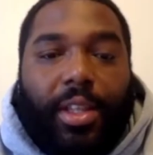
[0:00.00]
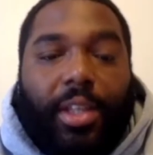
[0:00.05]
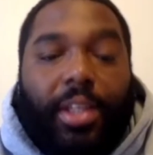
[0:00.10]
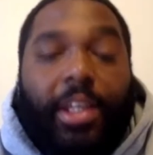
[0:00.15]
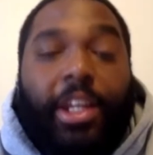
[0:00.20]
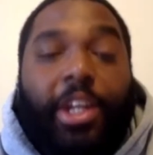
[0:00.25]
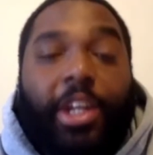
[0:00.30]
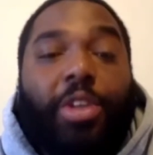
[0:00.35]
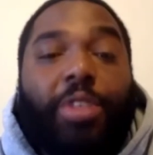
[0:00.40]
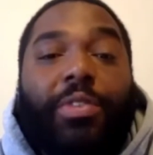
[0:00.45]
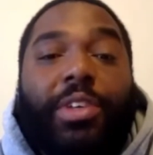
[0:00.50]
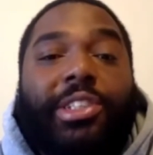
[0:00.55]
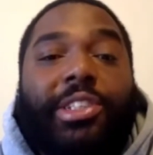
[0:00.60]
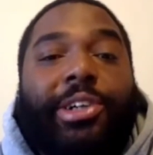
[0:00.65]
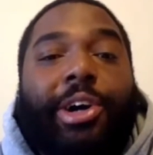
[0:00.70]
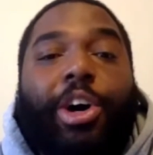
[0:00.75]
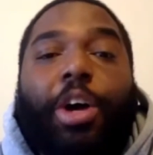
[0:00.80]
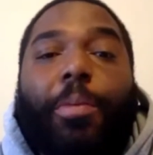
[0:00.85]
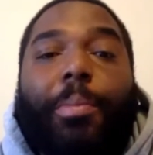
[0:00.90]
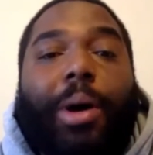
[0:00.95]
They don't even
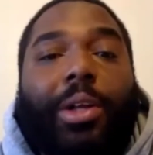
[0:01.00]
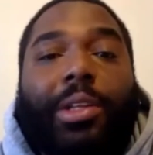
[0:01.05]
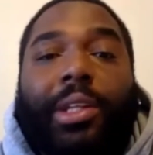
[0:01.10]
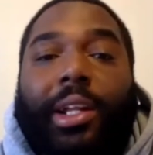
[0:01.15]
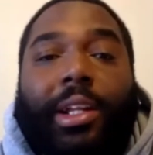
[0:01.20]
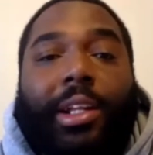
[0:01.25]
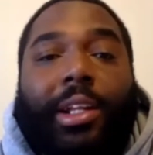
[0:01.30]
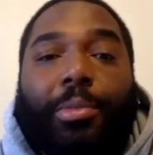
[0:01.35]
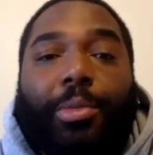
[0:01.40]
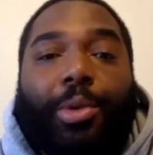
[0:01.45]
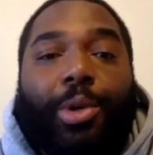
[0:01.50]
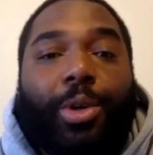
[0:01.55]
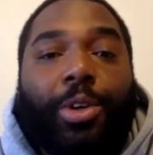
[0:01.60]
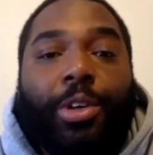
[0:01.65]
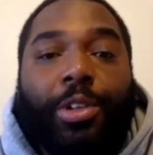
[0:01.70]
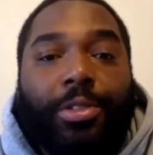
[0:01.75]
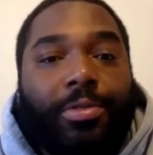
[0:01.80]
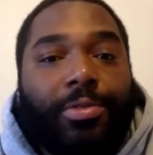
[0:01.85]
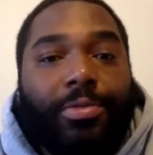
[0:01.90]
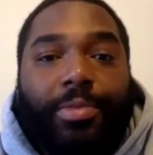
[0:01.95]
talk about that anymore
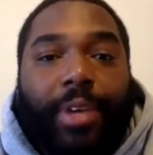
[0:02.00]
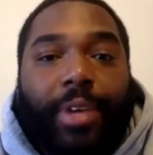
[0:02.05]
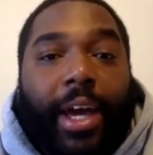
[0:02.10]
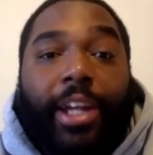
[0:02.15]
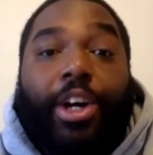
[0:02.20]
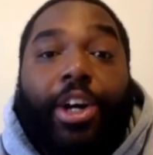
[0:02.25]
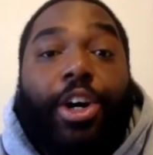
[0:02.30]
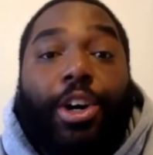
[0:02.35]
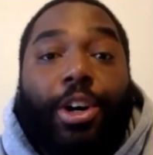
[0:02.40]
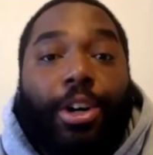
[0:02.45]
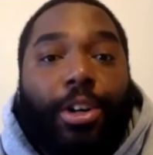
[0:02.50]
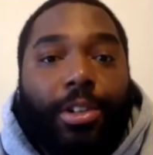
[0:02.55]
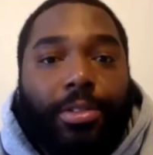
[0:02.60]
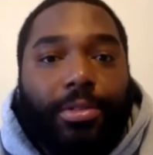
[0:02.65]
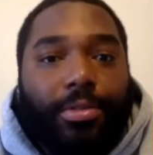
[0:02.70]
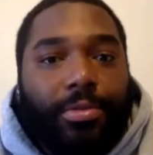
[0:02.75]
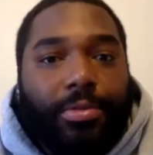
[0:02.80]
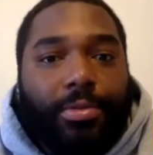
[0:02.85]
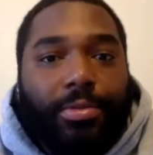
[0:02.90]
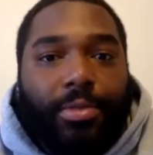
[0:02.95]
at all.
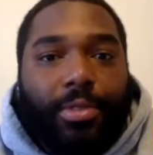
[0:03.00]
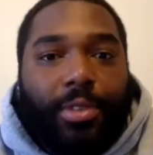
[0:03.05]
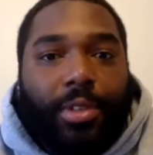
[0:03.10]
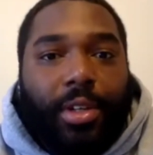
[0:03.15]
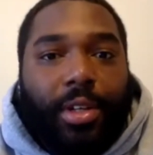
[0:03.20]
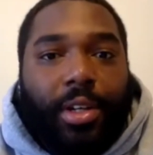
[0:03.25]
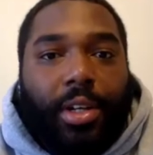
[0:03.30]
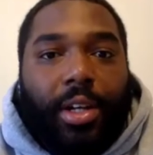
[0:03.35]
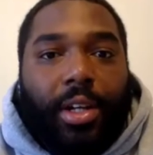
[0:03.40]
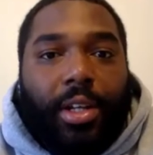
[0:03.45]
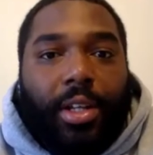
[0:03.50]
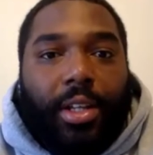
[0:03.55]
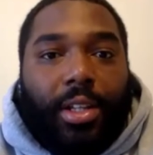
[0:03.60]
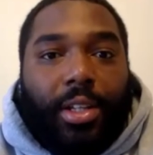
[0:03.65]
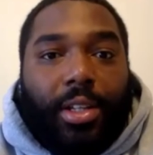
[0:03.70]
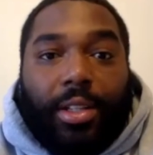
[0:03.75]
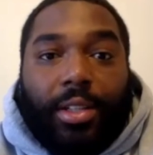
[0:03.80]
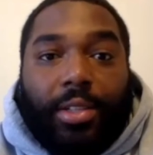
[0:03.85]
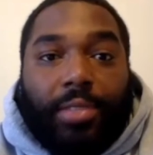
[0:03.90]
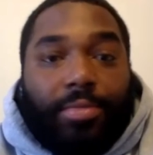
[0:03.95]
Nah,
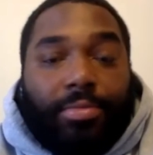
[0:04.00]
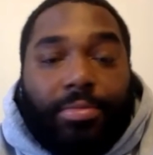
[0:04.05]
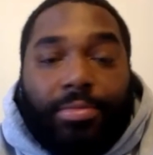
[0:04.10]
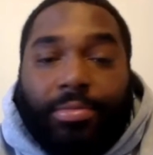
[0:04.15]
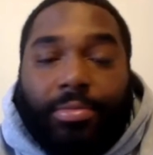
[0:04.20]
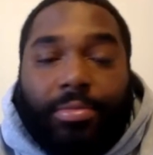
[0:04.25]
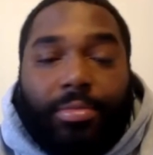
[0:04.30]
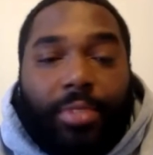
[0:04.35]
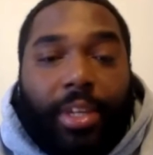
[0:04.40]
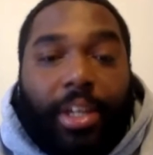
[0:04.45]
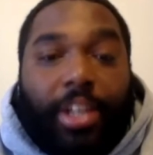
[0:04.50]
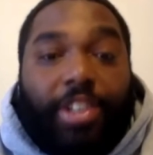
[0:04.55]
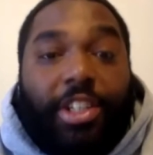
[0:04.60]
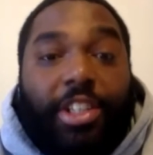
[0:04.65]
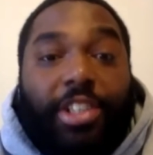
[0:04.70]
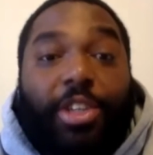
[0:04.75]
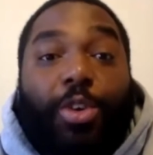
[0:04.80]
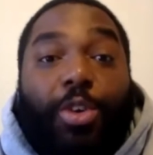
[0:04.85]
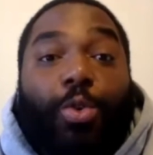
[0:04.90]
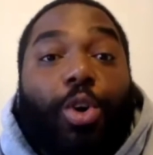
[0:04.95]
he's like a
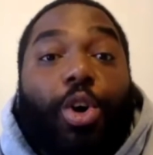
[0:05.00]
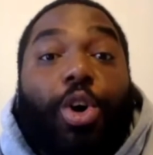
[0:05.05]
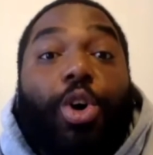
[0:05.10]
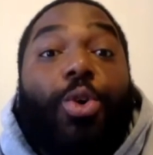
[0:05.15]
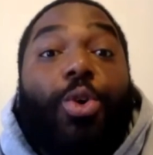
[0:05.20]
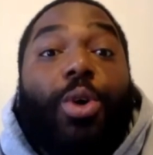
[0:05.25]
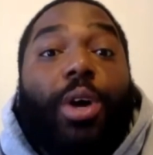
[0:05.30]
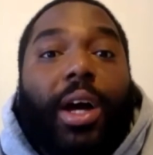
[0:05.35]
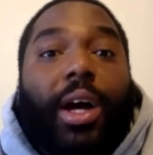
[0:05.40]
7th man.